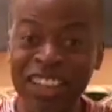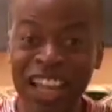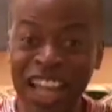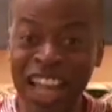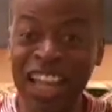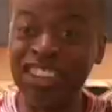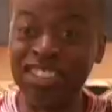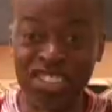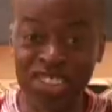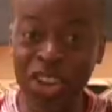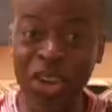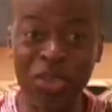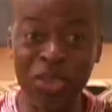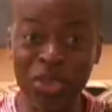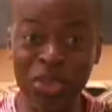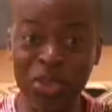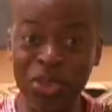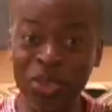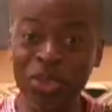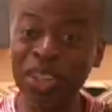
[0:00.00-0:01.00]
and show
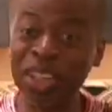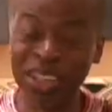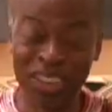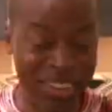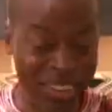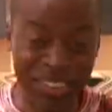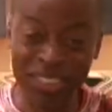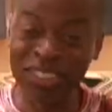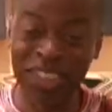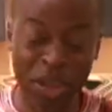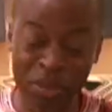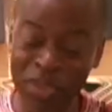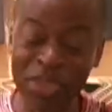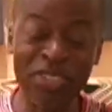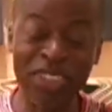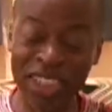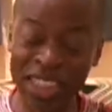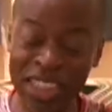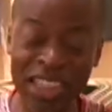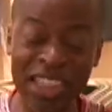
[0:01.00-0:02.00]
you that we
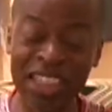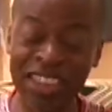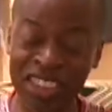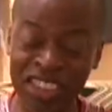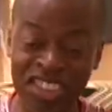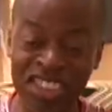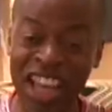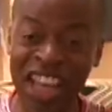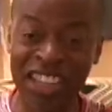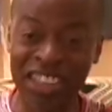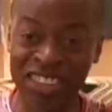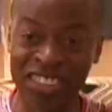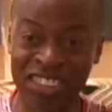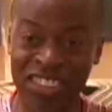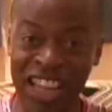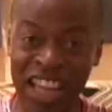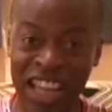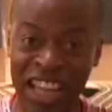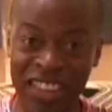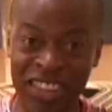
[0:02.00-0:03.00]
really need to challenge
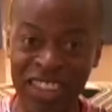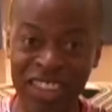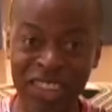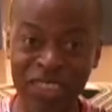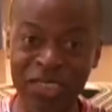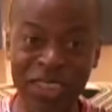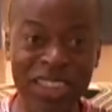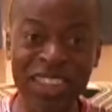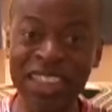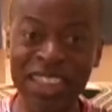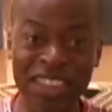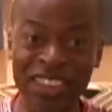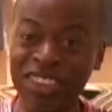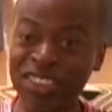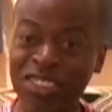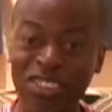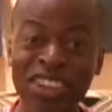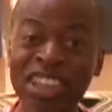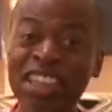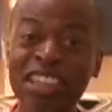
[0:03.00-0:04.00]
that. We need to
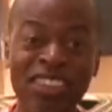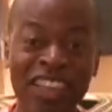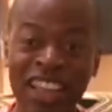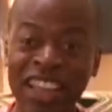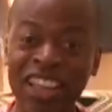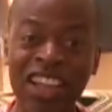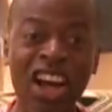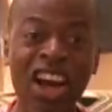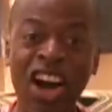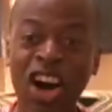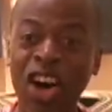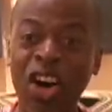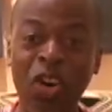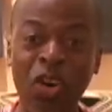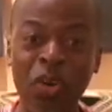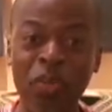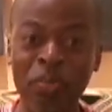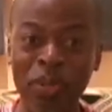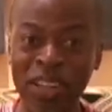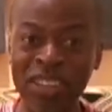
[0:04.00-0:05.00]
rethink a
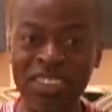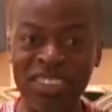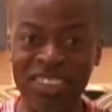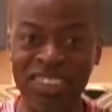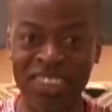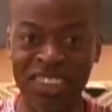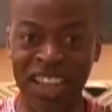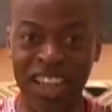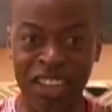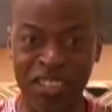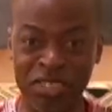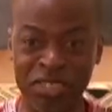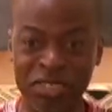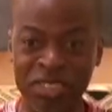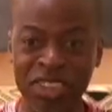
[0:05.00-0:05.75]
whole bunch of stuff.